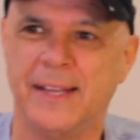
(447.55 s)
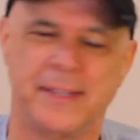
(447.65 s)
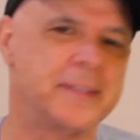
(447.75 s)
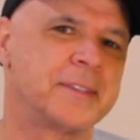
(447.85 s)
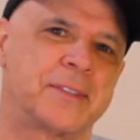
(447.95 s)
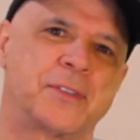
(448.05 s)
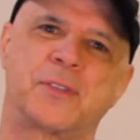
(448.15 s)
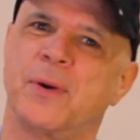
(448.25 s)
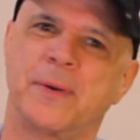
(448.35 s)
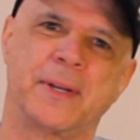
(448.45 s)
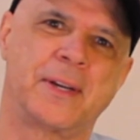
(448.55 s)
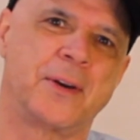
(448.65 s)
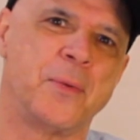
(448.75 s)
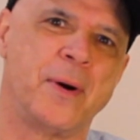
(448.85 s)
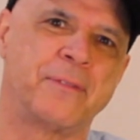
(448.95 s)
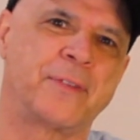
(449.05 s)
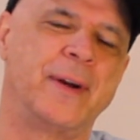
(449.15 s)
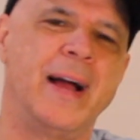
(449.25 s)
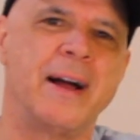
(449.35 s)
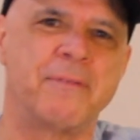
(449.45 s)
This is a song that could go on for
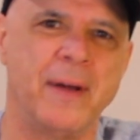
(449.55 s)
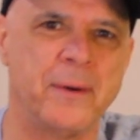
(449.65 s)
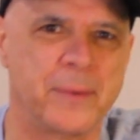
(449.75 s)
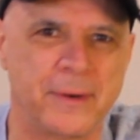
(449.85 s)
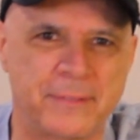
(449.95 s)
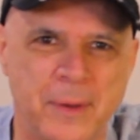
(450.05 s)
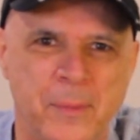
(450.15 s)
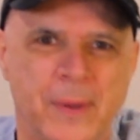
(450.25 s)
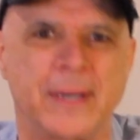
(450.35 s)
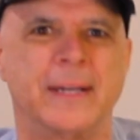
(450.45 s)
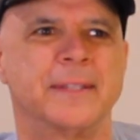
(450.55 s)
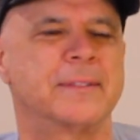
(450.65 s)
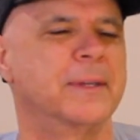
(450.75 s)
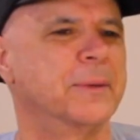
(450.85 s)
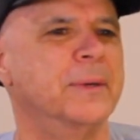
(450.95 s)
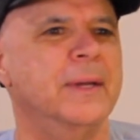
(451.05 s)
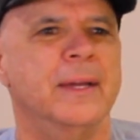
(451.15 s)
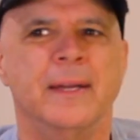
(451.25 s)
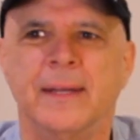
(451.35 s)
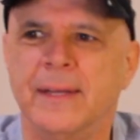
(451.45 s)
a half hour if they wanted it to.
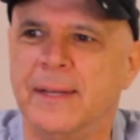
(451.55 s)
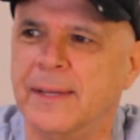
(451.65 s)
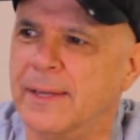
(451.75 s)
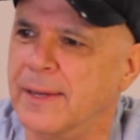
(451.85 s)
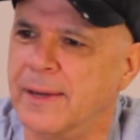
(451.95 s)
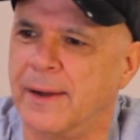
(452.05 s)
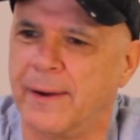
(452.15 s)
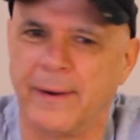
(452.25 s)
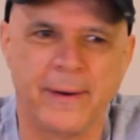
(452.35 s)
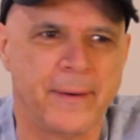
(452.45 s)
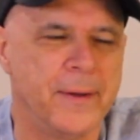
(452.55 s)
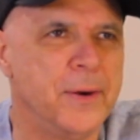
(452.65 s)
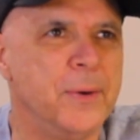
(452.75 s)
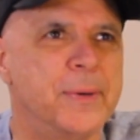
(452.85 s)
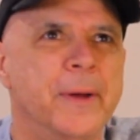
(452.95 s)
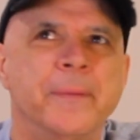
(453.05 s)
Uh, whew.